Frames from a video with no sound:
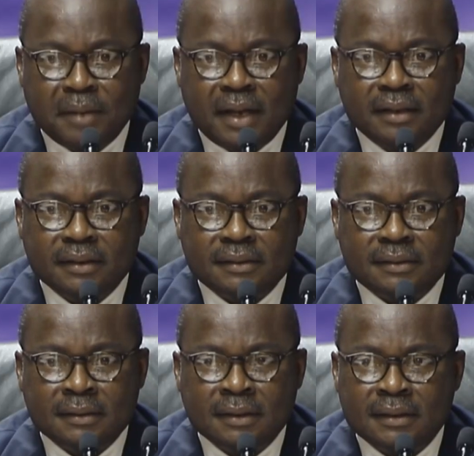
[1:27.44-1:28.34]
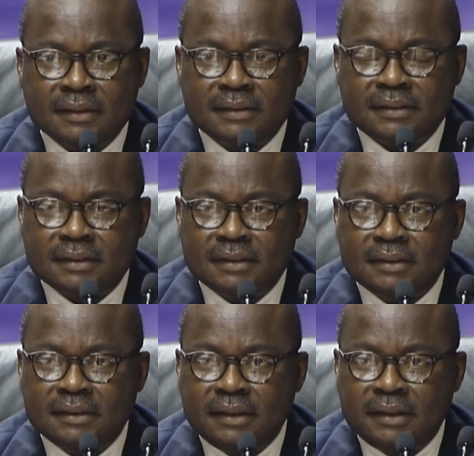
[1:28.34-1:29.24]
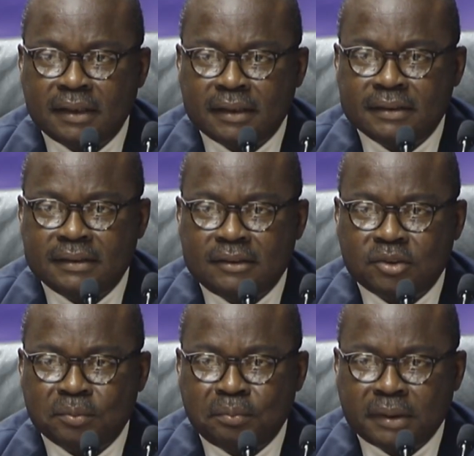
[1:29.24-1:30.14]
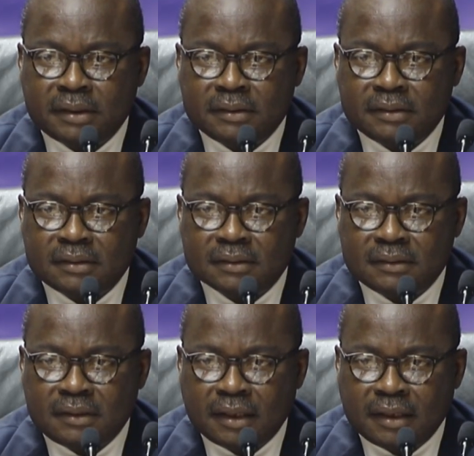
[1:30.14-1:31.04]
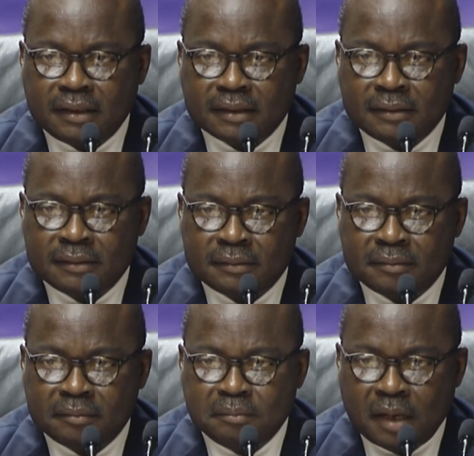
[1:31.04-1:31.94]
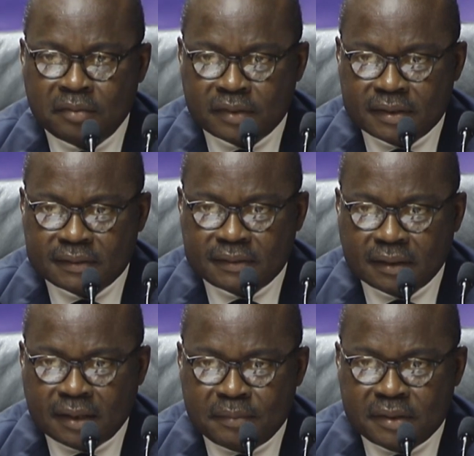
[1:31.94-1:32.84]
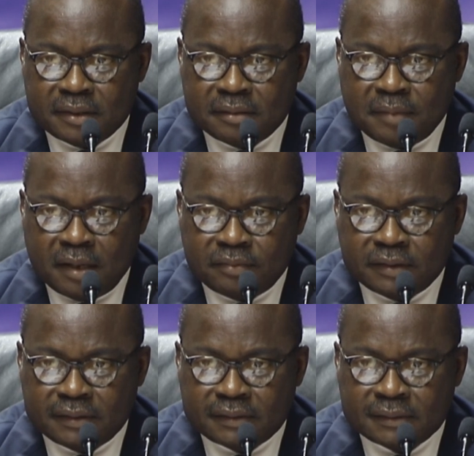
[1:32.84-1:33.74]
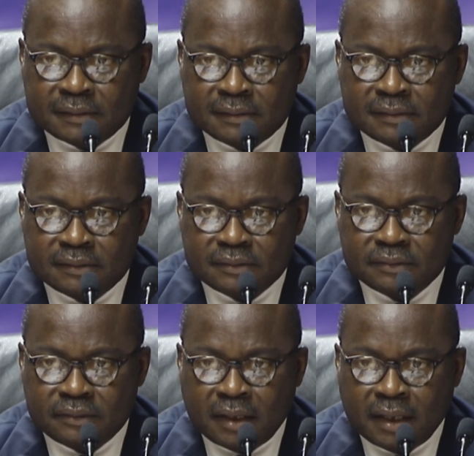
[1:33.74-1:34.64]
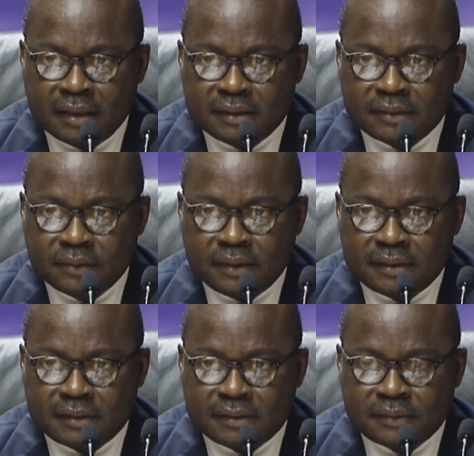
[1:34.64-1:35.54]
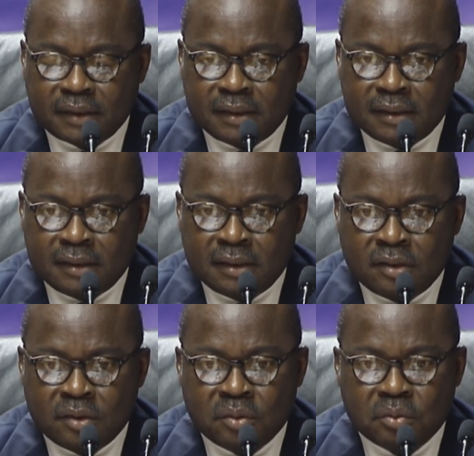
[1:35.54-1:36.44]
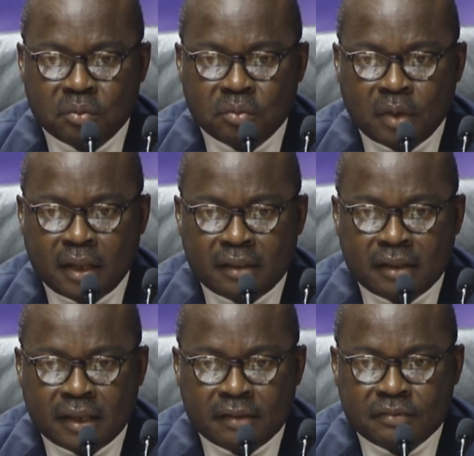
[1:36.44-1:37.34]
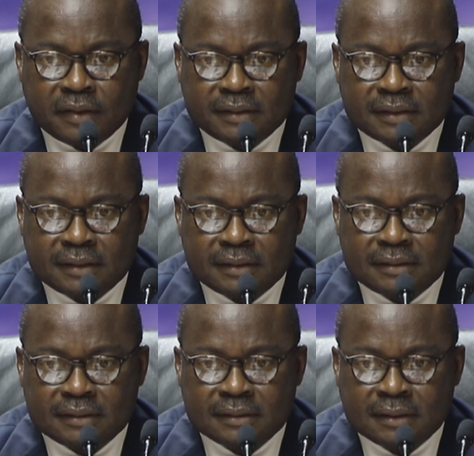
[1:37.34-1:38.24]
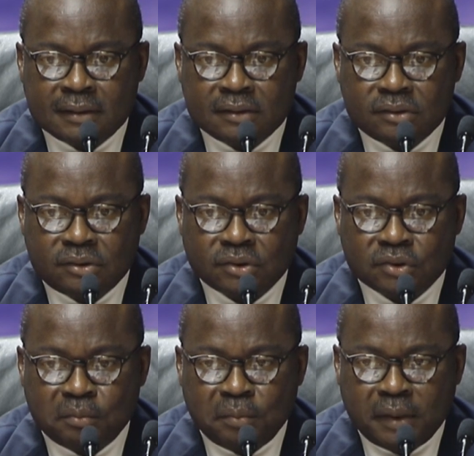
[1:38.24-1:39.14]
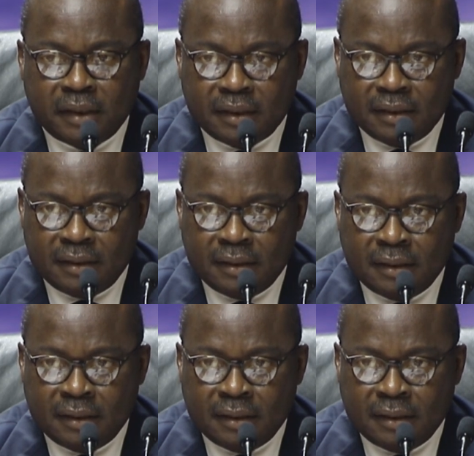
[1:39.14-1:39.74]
The banks still need to build their buffers, their capital buffers, right? So this is really where the emphasis should be.